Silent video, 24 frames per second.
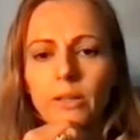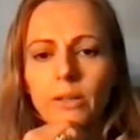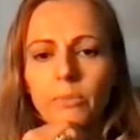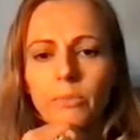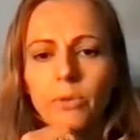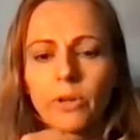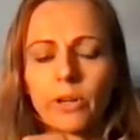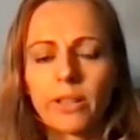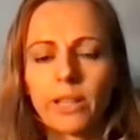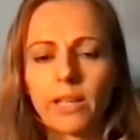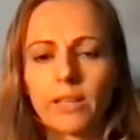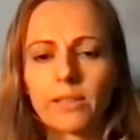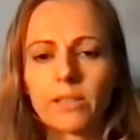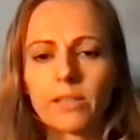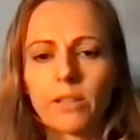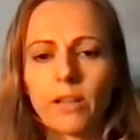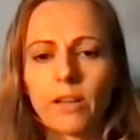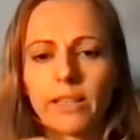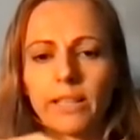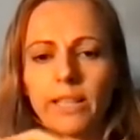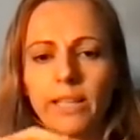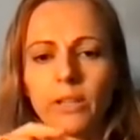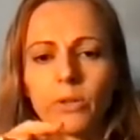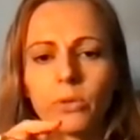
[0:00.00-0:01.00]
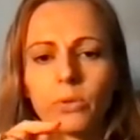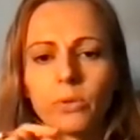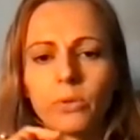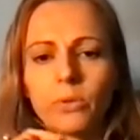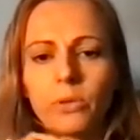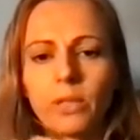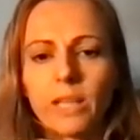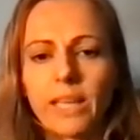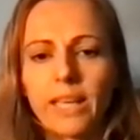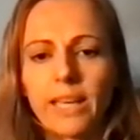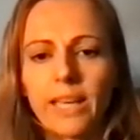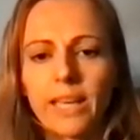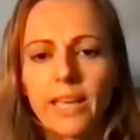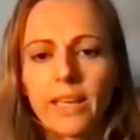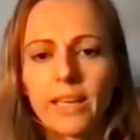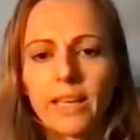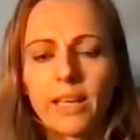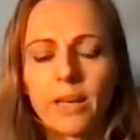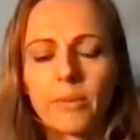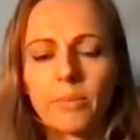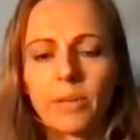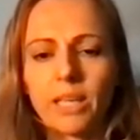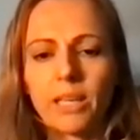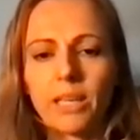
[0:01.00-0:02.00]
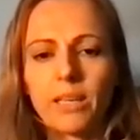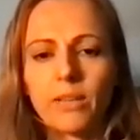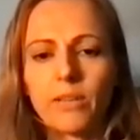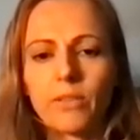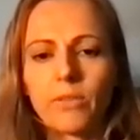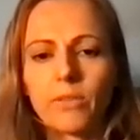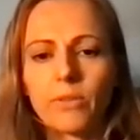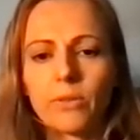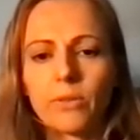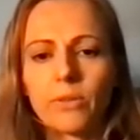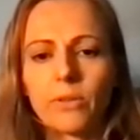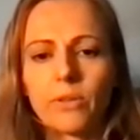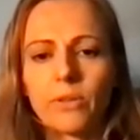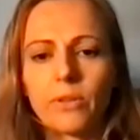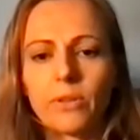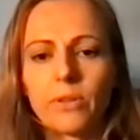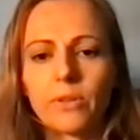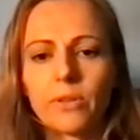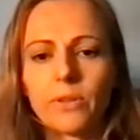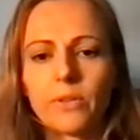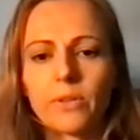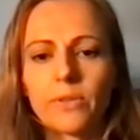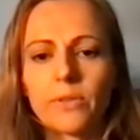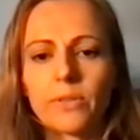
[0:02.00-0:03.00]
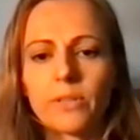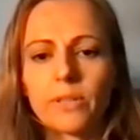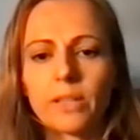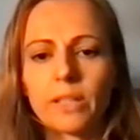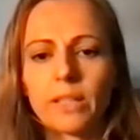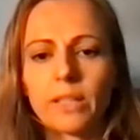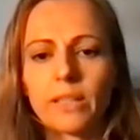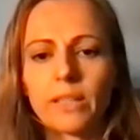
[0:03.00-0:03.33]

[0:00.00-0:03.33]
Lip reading: Breathing slightly cooler air coming in through the nose